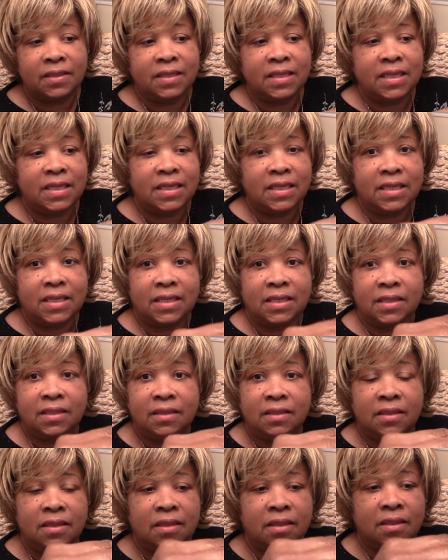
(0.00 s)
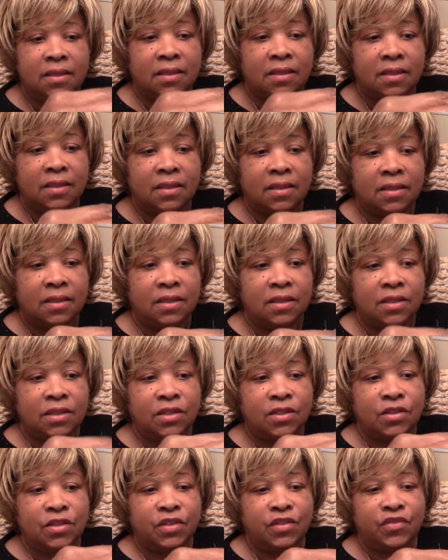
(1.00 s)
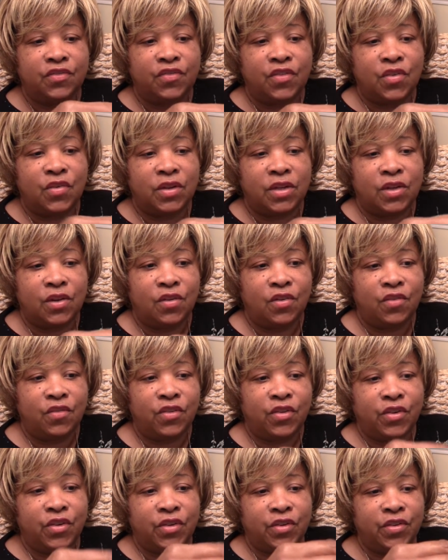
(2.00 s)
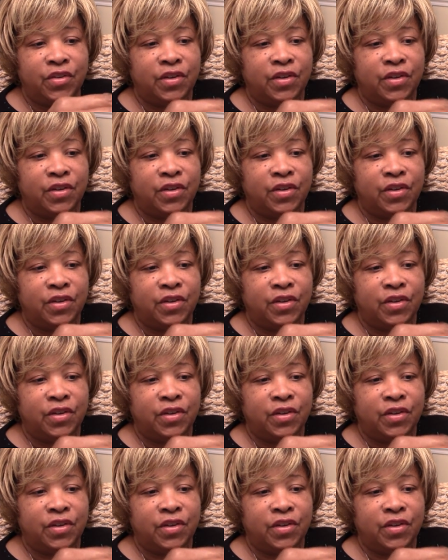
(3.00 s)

Then you can fold it over